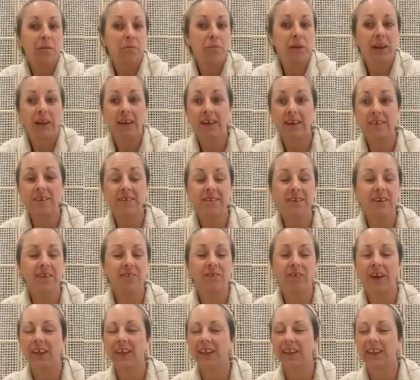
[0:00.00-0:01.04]
Please,
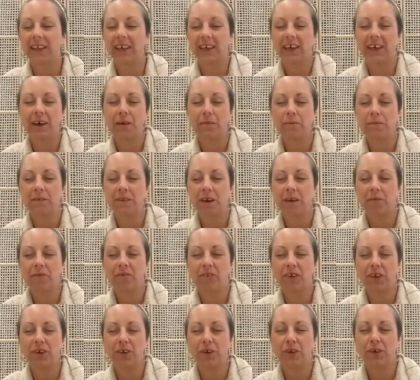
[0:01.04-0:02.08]
if anything comes up
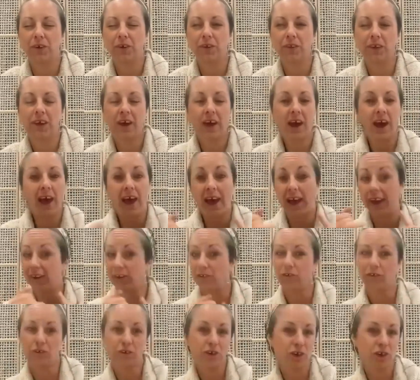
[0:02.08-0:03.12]
for you that you're
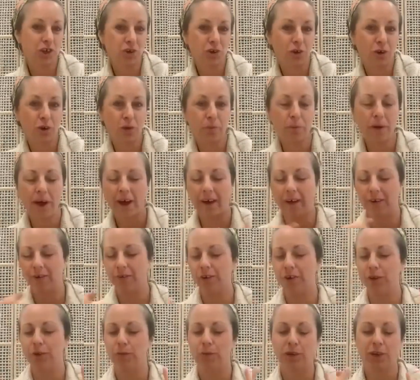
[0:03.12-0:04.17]
not sure about, or
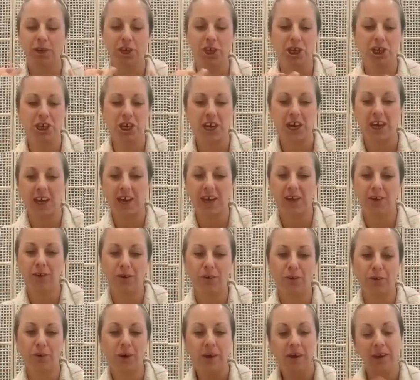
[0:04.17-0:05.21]
you want to share
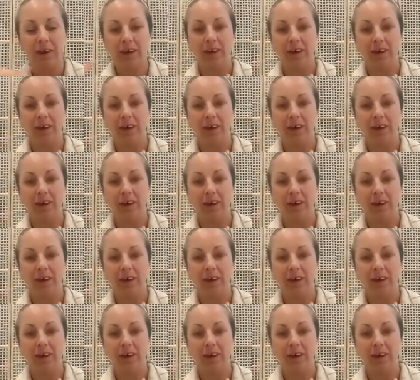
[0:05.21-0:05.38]
your